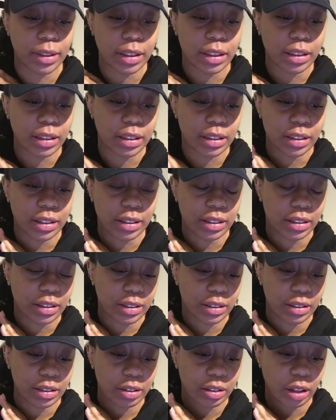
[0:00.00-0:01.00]
It's
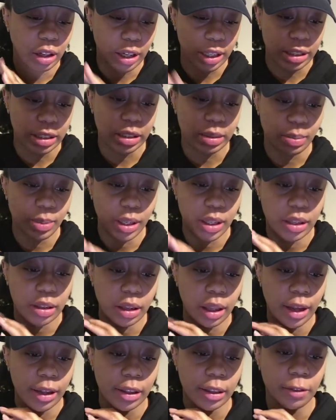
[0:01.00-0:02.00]
crazy, but
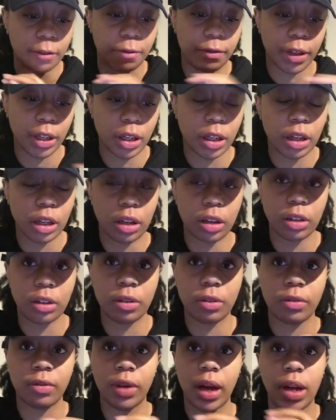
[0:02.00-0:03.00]
like the fear of